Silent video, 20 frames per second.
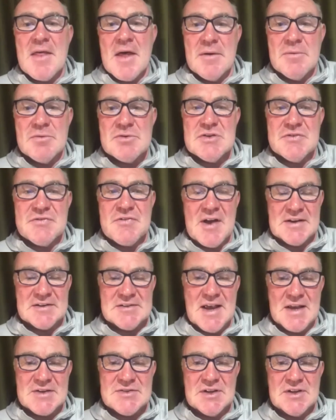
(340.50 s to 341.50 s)
it was a
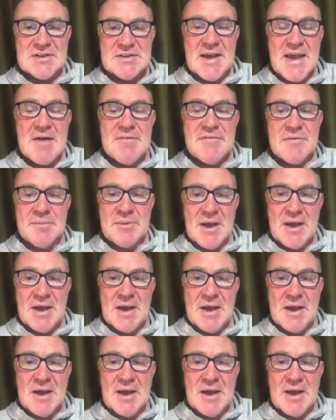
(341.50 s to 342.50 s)
fantastic day out for me.
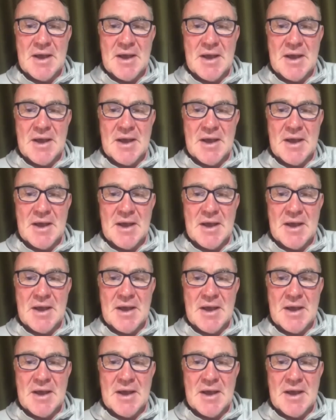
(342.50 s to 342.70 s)
I'm